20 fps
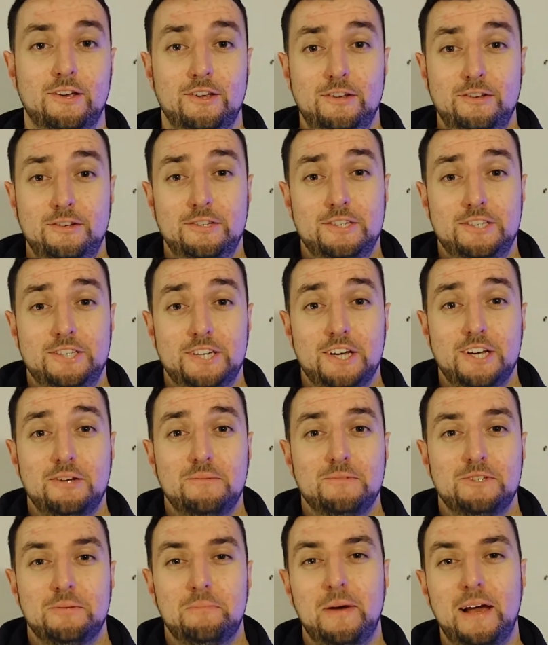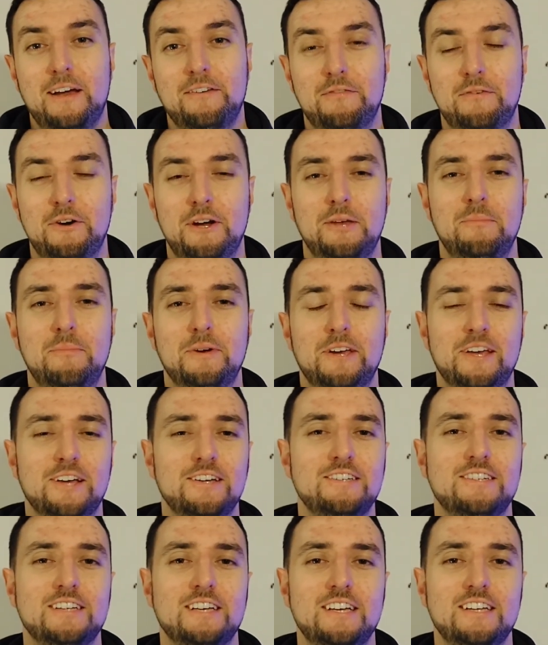You should sign up to Pathway
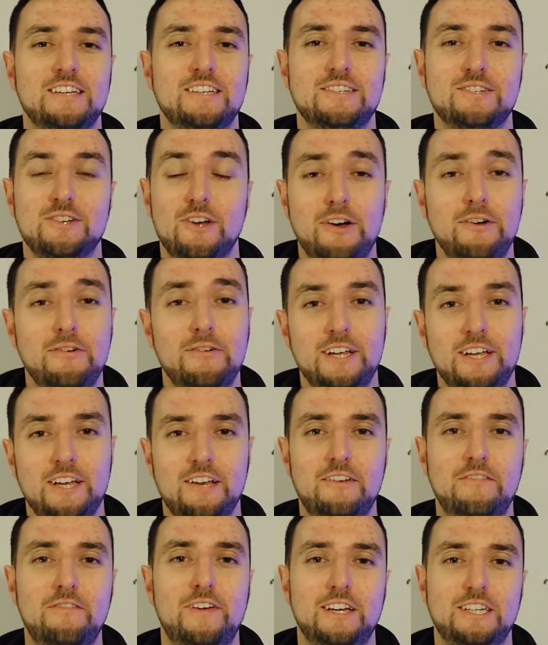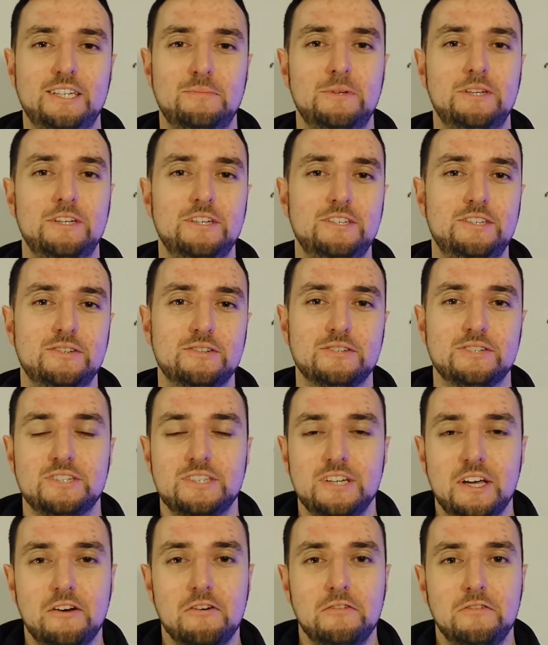because it's not only an investment into
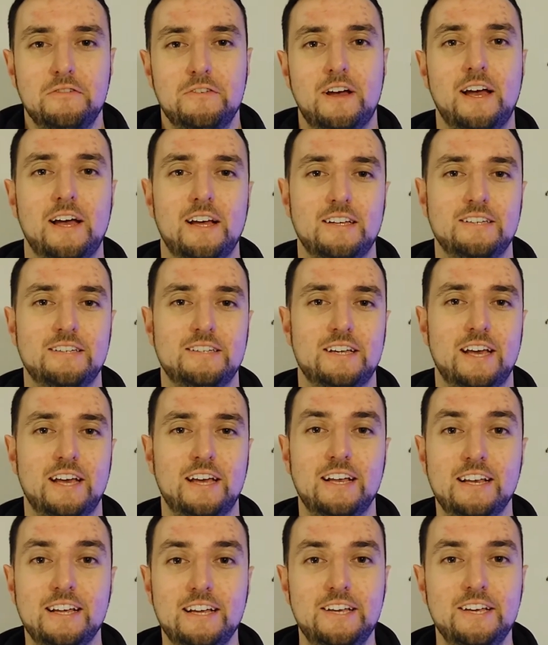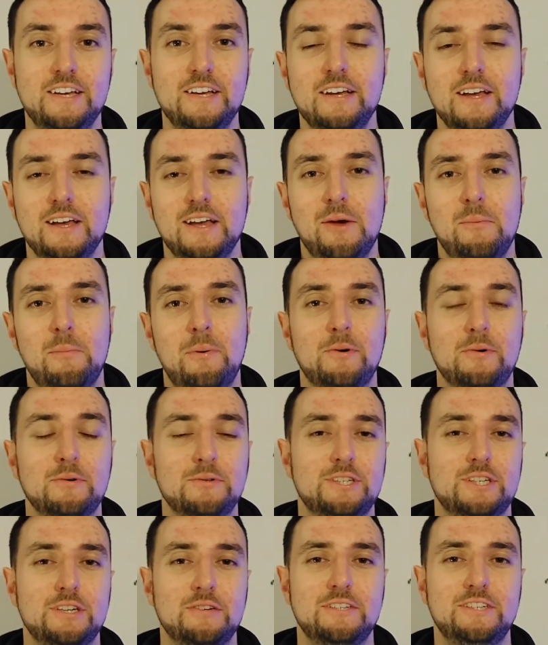yourself as a leader, but
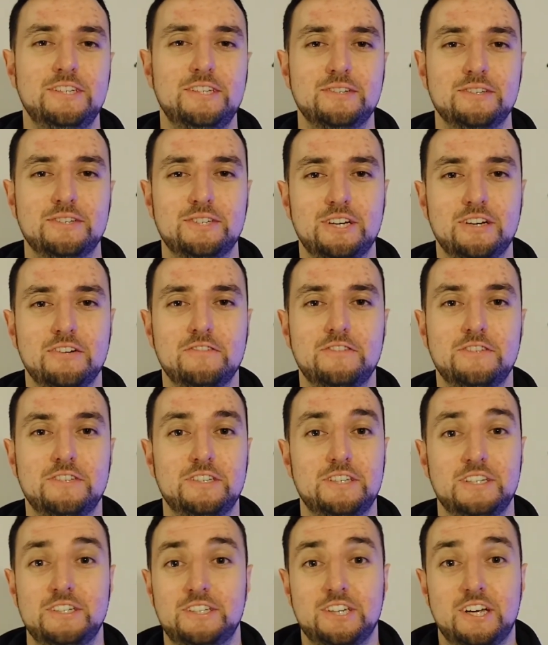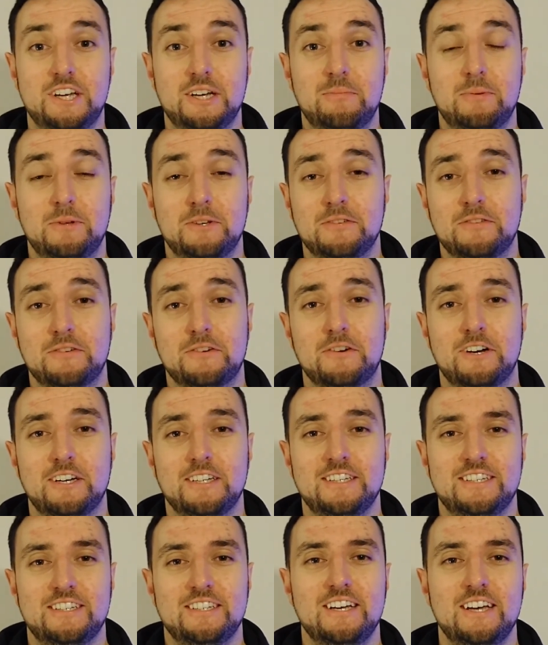also into yourself as a disciple of
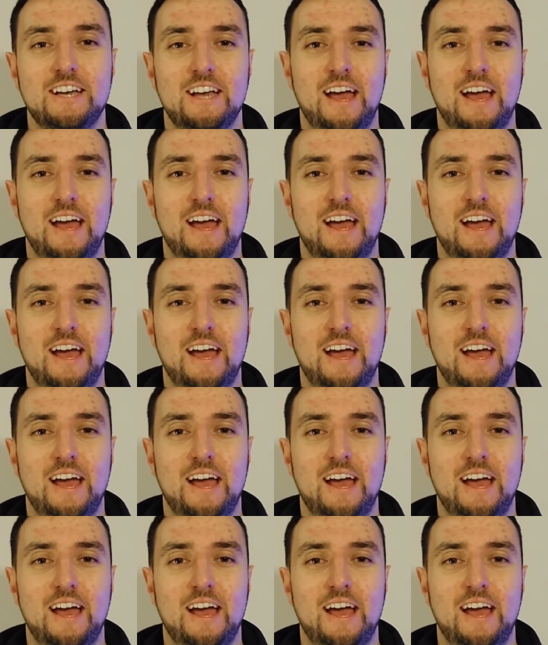Christ.